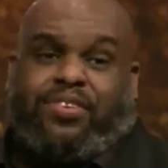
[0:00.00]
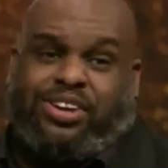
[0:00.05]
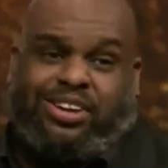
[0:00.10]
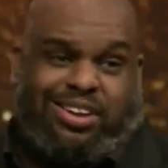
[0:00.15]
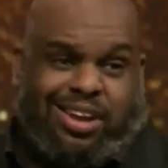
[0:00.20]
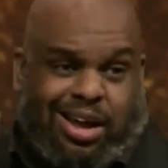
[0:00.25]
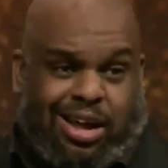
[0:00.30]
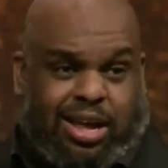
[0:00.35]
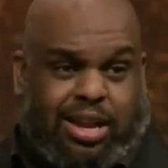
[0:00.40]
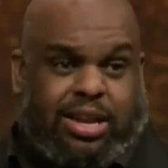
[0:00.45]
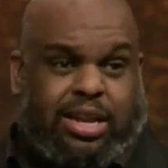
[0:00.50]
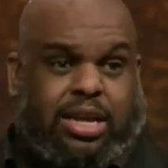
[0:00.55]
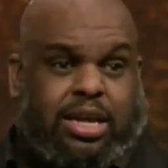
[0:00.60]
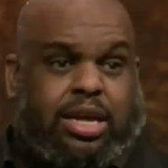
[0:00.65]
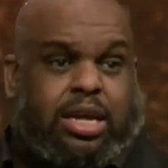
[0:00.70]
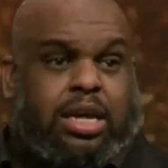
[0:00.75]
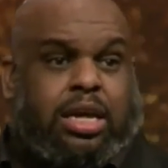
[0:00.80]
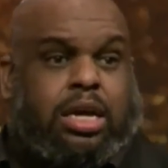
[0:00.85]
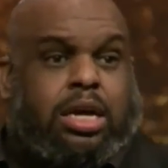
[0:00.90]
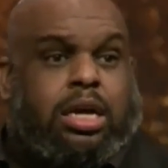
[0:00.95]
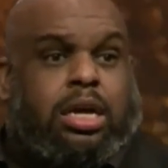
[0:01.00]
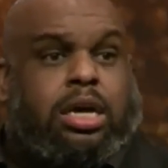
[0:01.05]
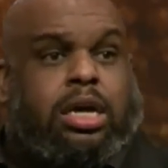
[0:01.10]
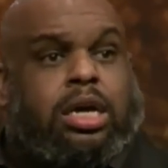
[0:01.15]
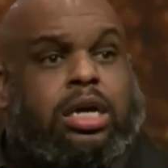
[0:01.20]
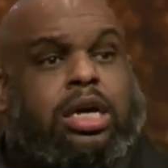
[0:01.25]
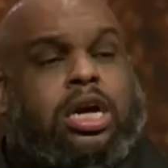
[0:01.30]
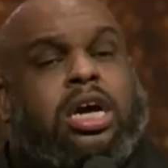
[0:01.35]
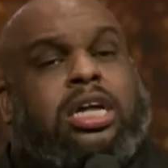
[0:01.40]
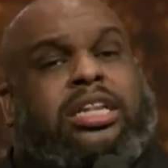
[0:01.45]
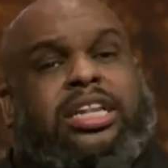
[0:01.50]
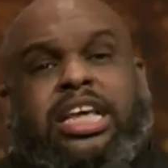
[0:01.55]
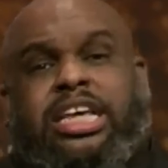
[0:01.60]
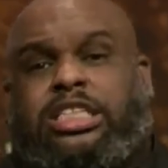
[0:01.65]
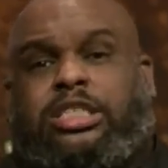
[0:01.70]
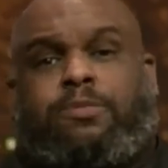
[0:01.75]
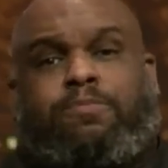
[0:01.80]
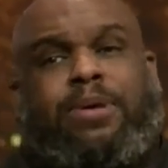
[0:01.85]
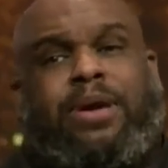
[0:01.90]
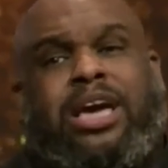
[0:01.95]
I've ever done
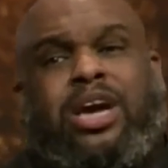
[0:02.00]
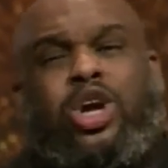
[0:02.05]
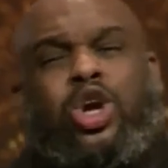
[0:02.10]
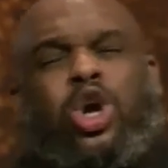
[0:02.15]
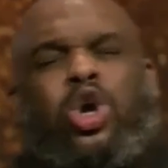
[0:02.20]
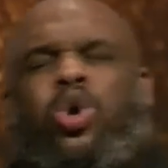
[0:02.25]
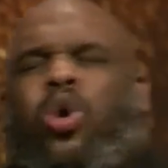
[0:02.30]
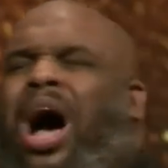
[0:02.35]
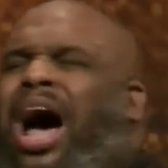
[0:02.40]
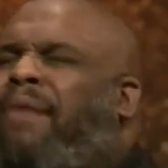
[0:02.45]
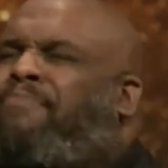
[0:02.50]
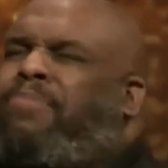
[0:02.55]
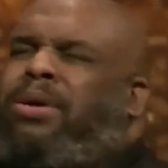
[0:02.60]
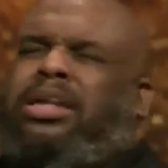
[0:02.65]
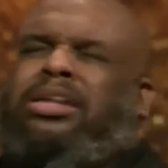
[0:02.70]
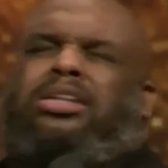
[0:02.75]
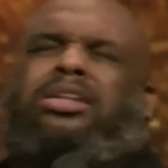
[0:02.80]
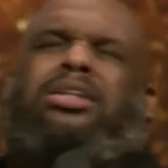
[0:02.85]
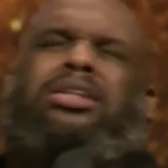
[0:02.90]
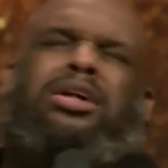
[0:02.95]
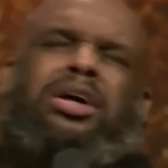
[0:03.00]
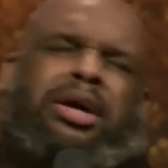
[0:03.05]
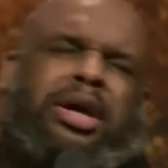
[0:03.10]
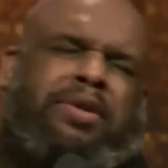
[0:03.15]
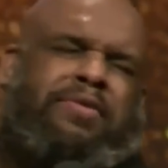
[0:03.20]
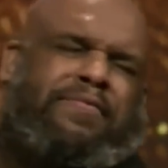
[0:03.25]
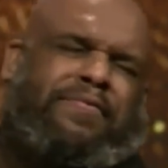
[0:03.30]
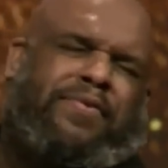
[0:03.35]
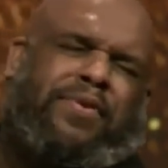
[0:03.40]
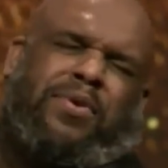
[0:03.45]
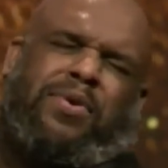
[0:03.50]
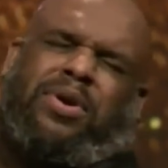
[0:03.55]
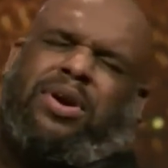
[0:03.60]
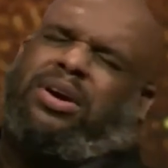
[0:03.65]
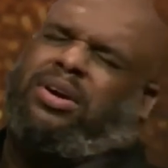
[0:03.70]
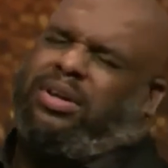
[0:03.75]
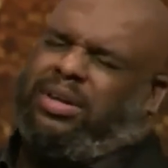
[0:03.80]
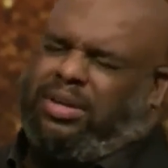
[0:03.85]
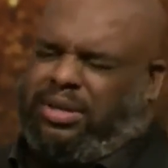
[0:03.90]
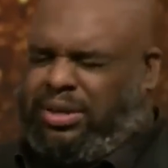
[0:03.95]
could this be who I've been
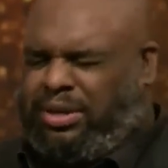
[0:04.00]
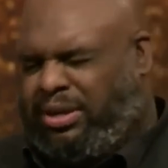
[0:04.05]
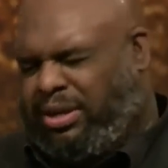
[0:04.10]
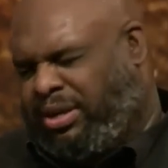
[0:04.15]
looking for?